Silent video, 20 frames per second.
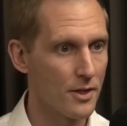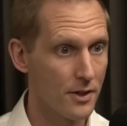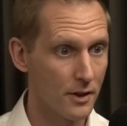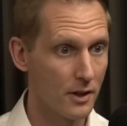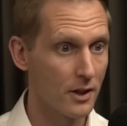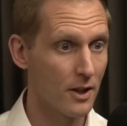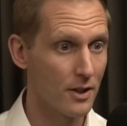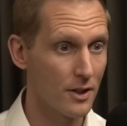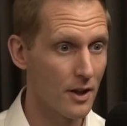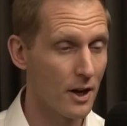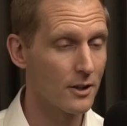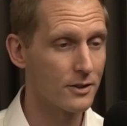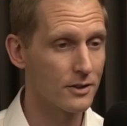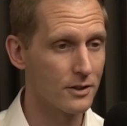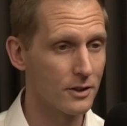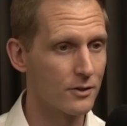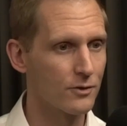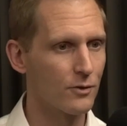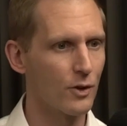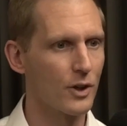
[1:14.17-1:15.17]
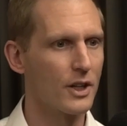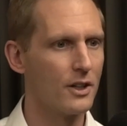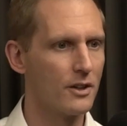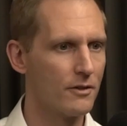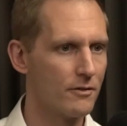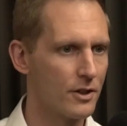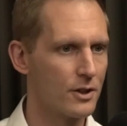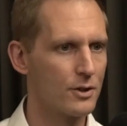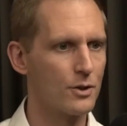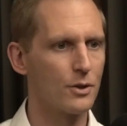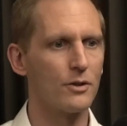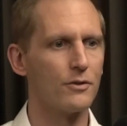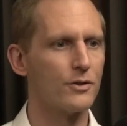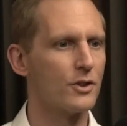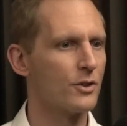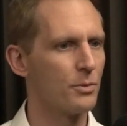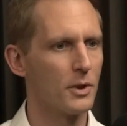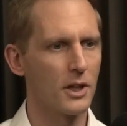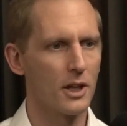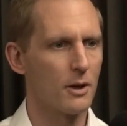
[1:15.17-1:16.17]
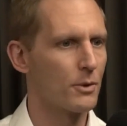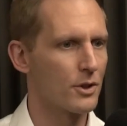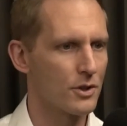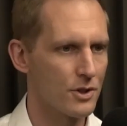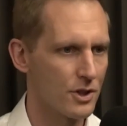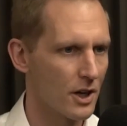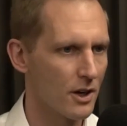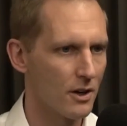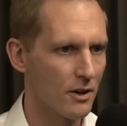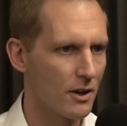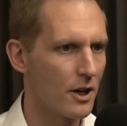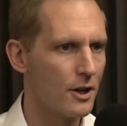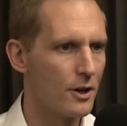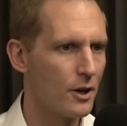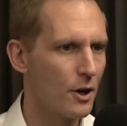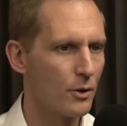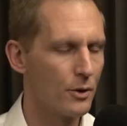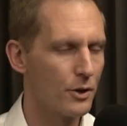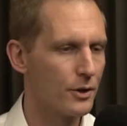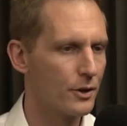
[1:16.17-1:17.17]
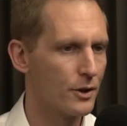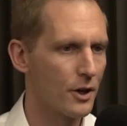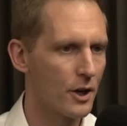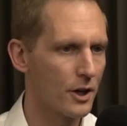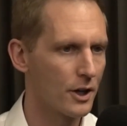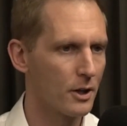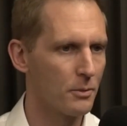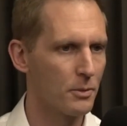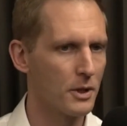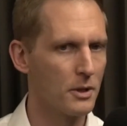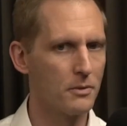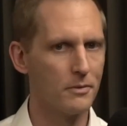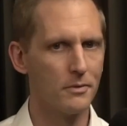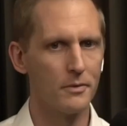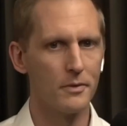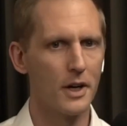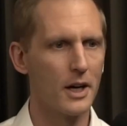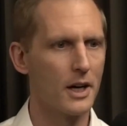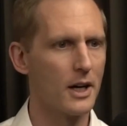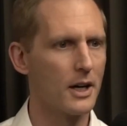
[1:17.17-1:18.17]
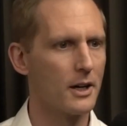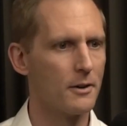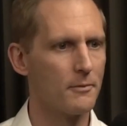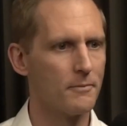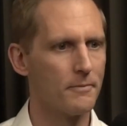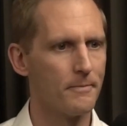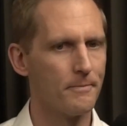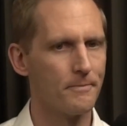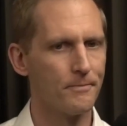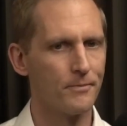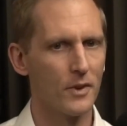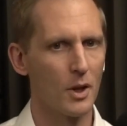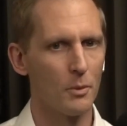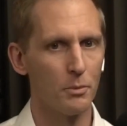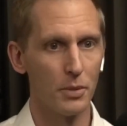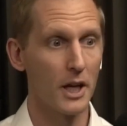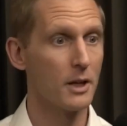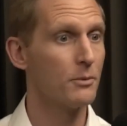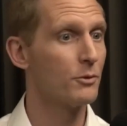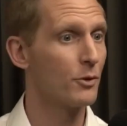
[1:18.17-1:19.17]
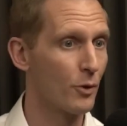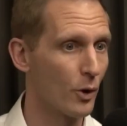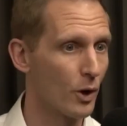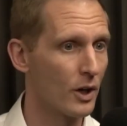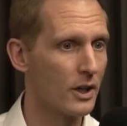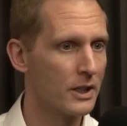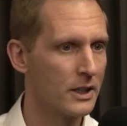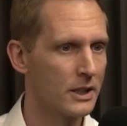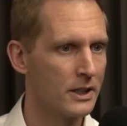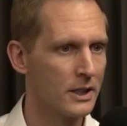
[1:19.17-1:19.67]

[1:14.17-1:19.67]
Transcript: catharsis for an individual of just being able to share it and know that you're not going to be blamed for it,